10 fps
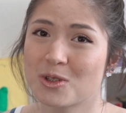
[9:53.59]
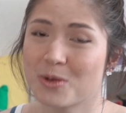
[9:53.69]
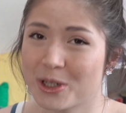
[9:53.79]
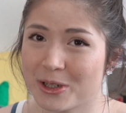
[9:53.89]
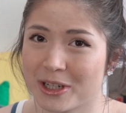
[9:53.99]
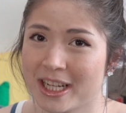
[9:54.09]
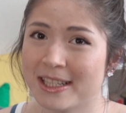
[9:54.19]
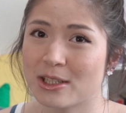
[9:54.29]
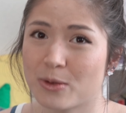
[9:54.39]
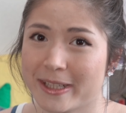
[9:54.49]
Twitter,
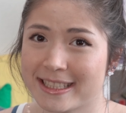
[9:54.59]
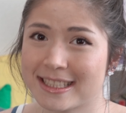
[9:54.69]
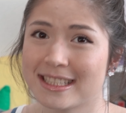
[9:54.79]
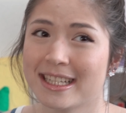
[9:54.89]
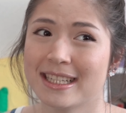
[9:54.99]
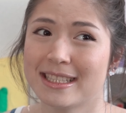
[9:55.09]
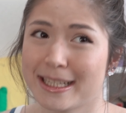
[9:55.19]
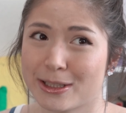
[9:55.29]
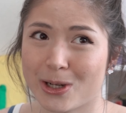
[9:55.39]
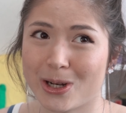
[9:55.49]
Twitch,
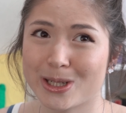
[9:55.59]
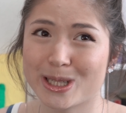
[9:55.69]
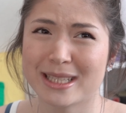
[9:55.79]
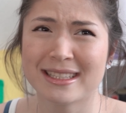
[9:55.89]
TikTok.